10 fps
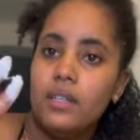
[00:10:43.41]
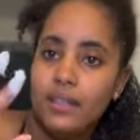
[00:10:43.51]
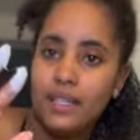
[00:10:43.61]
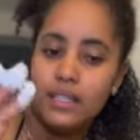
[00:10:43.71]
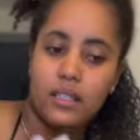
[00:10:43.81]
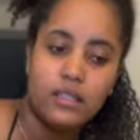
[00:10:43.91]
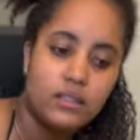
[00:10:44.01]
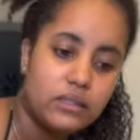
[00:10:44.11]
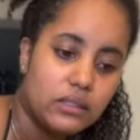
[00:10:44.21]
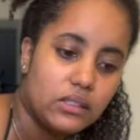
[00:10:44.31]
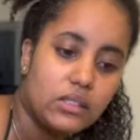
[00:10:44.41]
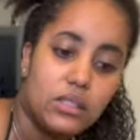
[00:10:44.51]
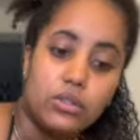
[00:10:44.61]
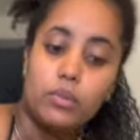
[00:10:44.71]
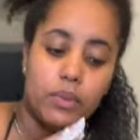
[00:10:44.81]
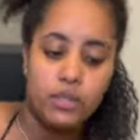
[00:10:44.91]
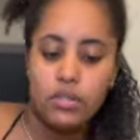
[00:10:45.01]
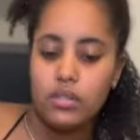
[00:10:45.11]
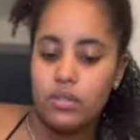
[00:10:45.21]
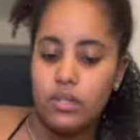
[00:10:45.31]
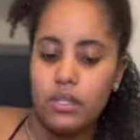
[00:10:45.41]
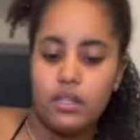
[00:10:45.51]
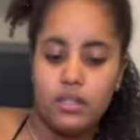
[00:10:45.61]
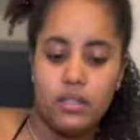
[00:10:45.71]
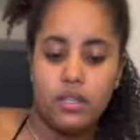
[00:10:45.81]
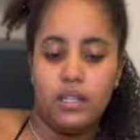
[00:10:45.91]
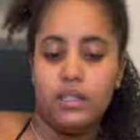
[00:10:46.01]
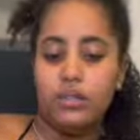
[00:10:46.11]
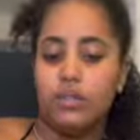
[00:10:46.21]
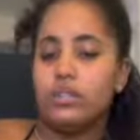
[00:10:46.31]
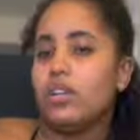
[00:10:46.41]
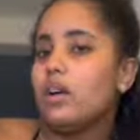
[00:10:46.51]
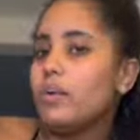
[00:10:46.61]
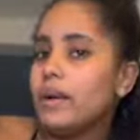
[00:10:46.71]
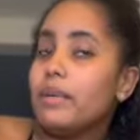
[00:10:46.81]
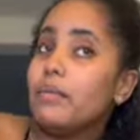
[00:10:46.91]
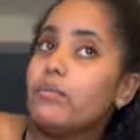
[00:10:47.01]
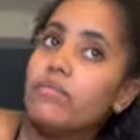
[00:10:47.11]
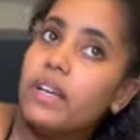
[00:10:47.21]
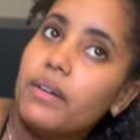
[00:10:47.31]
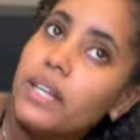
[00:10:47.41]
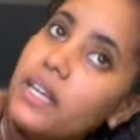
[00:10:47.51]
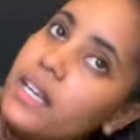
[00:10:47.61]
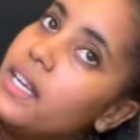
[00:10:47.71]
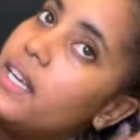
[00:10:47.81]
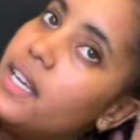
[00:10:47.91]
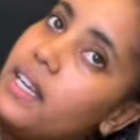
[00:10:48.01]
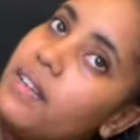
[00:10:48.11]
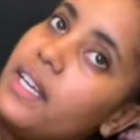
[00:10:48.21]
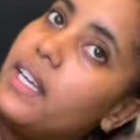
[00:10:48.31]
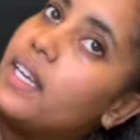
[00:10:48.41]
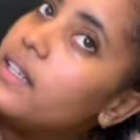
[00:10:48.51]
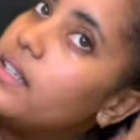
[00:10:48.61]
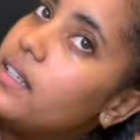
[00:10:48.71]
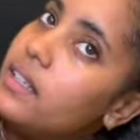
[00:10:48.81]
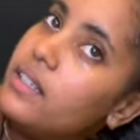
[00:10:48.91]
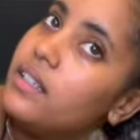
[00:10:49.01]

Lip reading: That's a lot, should be too much. Okay. A little goes a long way, but I'm very heavy-handed.